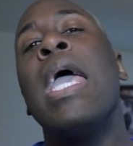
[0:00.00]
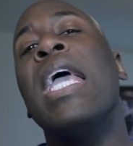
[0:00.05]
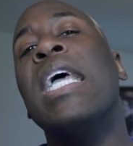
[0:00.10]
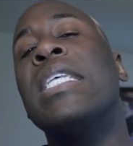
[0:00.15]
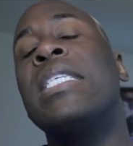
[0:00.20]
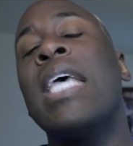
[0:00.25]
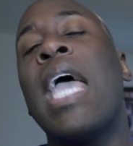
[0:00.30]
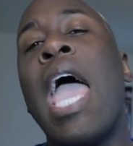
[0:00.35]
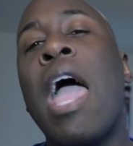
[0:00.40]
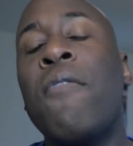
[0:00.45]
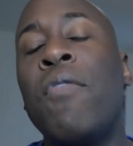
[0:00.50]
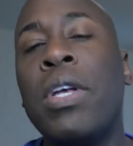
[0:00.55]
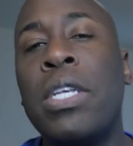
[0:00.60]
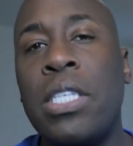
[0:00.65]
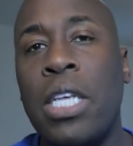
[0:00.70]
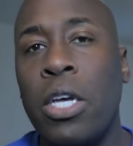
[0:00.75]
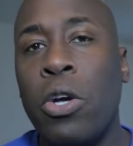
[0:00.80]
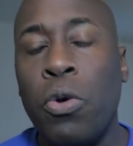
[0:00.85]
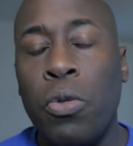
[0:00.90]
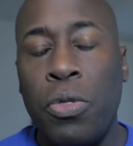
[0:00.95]
Is every
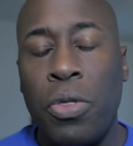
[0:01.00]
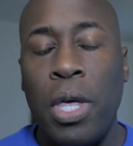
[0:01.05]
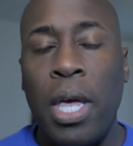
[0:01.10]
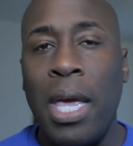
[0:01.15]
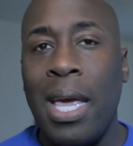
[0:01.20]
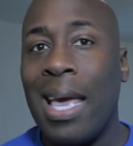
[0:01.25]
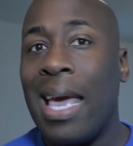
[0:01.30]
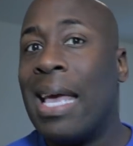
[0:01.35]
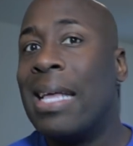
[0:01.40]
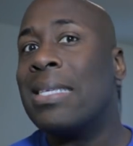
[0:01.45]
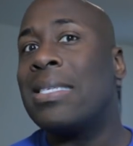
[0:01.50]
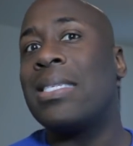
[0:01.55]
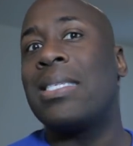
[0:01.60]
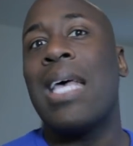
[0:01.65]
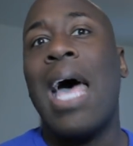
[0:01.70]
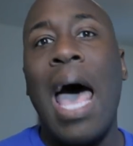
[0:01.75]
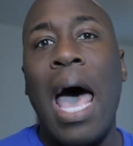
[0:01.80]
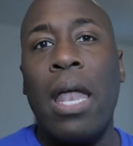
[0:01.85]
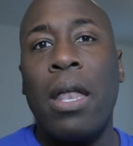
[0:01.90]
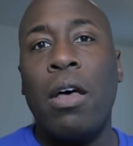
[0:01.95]
single thing
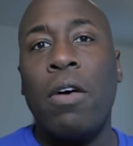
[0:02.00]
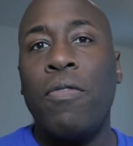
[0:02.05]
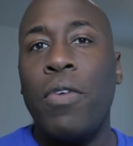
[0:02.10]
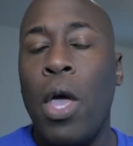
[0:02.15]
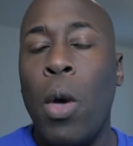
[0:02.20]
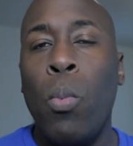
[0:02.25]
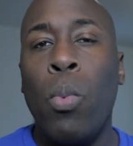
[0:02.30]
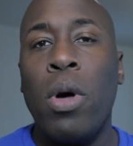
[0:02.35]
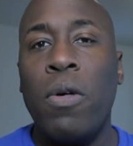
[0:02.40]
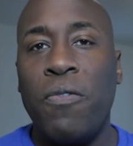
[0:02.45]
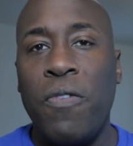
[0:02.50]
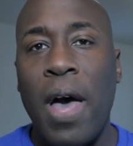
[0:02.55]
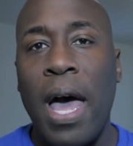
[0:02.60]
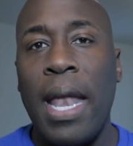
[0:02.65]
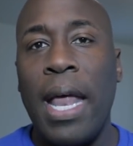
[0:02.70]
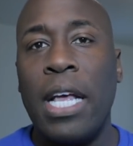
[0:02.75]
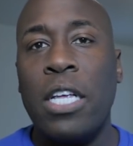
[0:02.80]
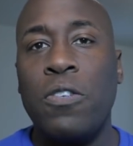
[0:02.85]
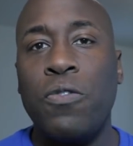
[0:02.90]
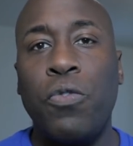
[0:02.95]
inside of M1
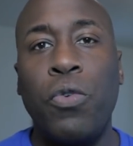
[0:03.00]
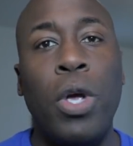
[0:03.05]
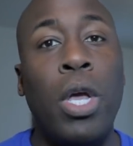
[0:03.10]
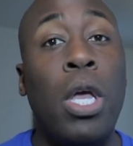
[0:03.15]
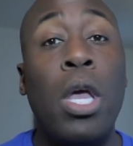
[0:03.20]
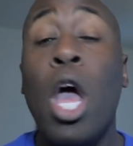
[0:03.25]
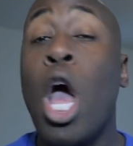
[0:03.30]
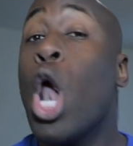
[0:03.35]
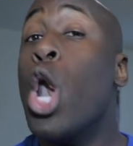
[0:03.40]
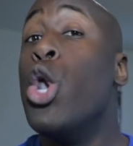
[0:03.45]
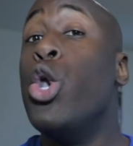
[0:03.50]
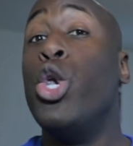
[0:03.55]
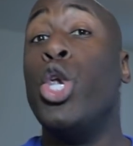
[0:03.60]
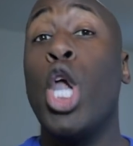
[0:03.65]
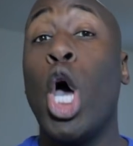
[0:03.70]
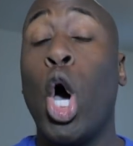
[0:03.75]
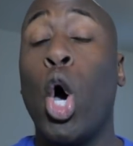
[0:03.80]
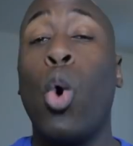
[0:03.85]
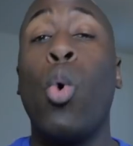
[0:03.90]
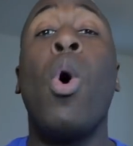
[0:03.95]
Finance free?
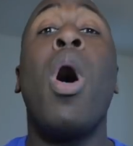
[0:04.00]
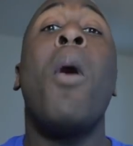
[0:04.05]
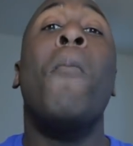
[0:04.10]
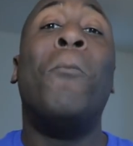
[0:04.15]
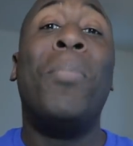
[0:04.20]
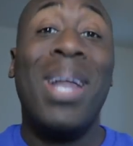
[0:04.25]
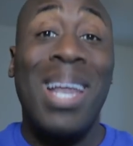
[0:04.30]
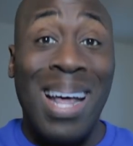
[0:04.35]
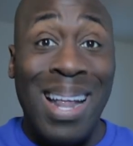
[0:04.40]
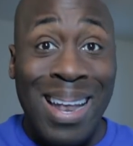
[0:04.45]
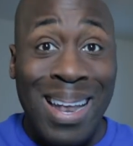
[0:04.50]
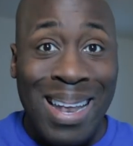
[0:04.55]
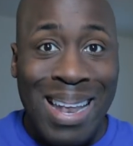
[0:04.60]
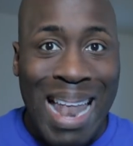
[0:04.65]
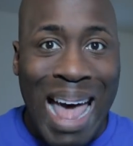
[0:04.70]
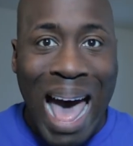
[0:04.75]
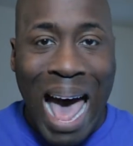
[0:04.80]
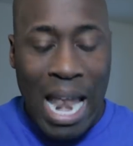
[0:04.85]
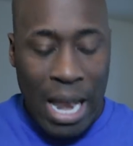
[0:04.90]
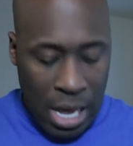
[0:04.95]
No but a
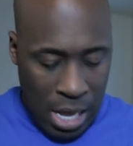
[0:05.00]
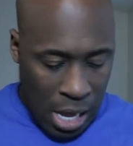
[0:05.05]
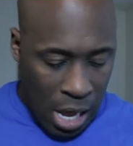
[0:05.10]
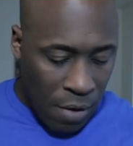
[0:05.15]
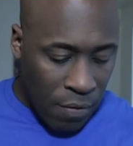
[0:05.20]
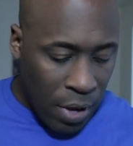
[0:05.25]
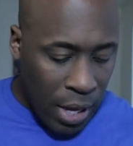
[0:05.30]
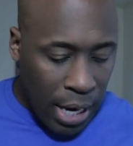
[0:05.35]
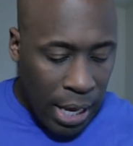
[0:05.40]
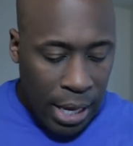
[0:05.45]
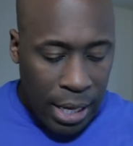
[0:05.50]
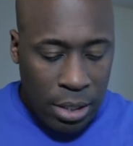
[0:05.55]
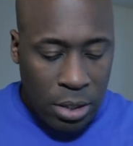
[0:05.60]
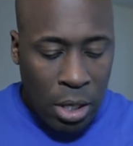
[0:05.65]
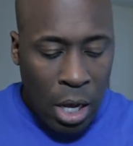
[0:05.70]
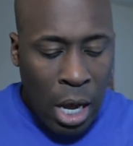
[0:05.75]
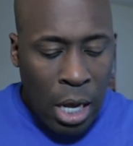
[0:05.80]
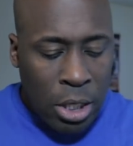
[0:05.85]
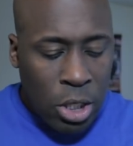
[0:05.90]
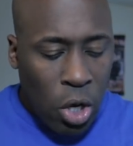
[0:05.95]
lot of it
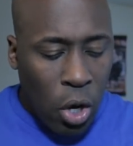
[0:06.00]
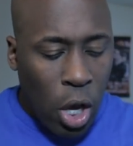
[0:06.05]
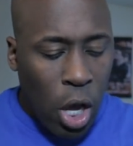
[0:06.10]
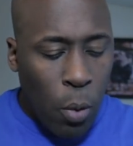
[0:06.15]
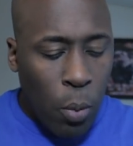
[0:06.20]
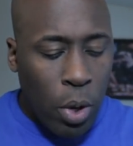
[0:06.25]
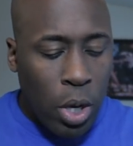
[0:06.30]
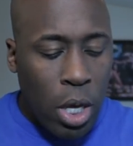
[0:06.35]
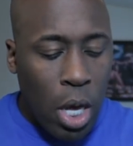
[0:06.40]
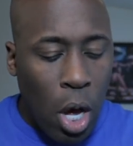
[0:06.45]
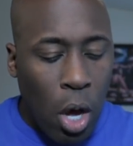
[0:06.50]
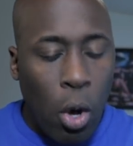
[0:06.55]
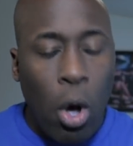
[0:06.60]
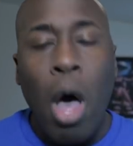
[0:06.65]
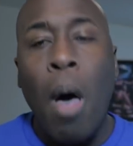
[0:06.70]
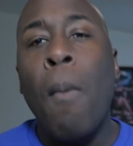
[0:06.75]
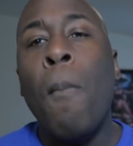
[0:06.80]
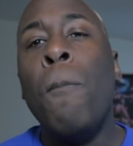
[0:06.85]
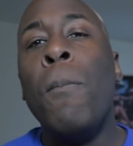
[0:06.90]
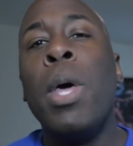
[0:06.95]
is. So here we
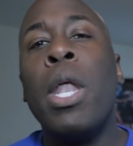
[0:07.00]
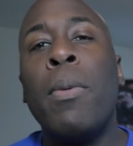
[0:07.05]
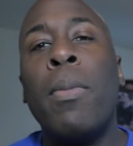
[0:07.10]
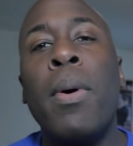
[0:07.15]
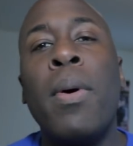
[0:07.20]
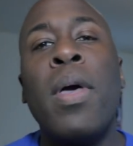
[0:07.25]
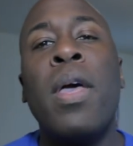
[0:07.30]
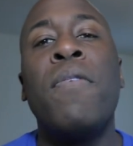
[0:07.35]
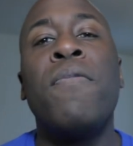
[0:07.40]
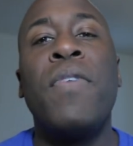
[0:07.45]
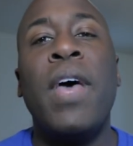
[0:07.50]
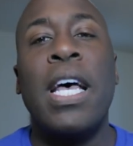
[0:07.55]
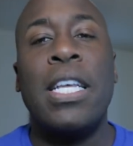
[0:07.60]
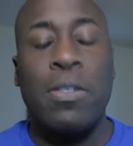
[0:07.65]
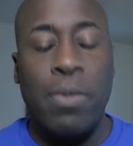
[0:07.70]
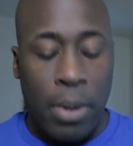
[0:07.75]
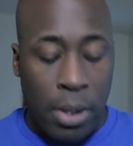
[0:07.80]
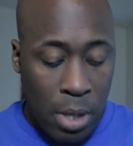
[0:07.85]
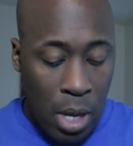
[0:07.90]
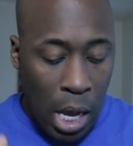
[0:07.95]
go. Minimum
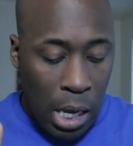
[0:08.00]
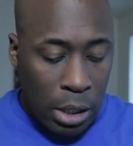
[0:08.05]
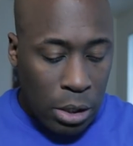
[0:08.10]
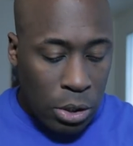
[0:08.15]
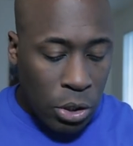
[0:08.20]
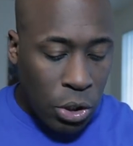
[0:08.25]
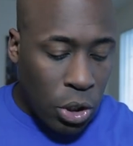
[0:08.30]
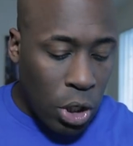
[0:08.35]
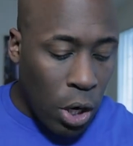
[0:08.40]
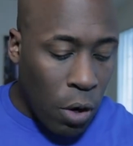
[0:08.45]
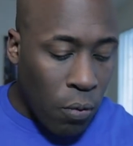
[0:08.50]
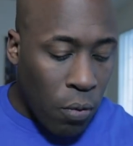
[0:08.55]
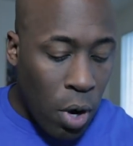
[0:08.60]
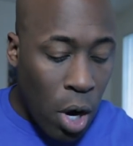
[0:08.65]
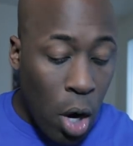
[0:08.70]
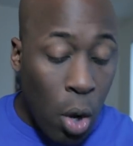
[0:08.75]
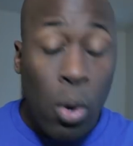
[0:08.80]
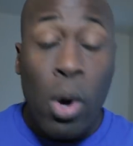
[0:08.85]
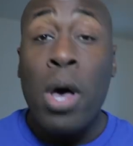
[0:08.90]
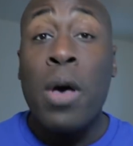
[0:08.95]
investment,
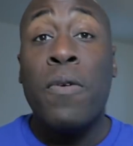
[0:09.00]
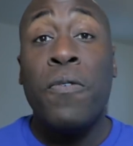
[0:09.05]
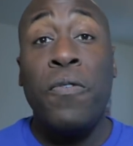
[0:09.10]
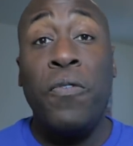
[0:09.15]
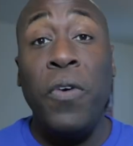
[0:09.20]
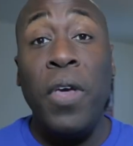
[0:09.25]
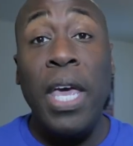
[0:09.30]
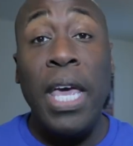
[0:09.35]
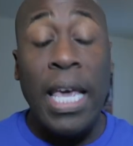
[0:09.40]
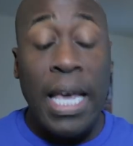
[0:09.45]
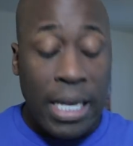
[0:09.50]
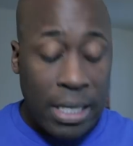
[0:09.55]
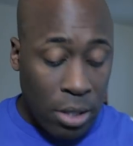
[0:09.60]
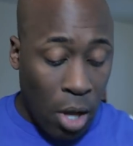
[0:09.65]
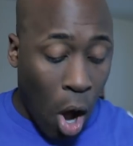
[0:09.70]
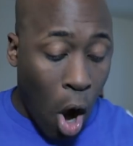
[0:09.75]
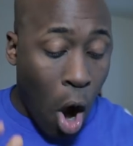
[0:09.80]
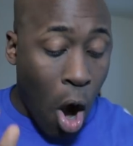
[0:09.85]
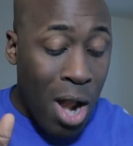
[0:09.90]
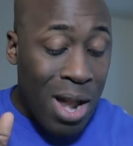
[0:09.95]
zero. Fees
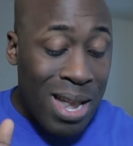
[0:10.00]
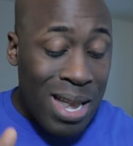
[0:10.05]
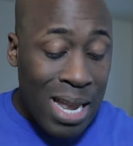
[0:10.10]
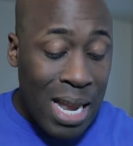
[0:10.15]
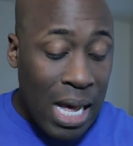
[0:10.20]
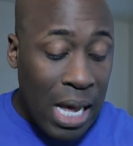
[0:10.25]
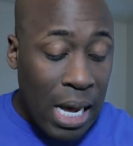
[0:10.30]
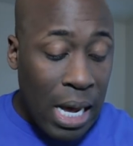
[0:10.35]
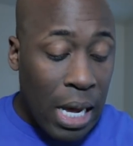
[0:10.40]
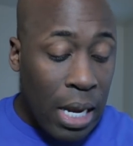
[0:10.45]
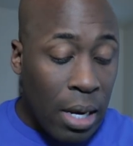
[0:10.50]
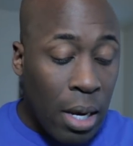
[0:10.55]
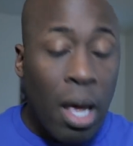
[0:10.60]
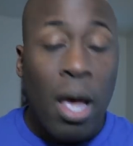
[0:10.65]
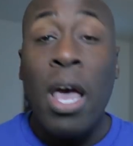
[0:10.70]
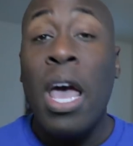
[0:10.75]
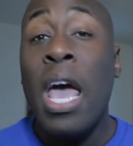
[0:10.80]
are none.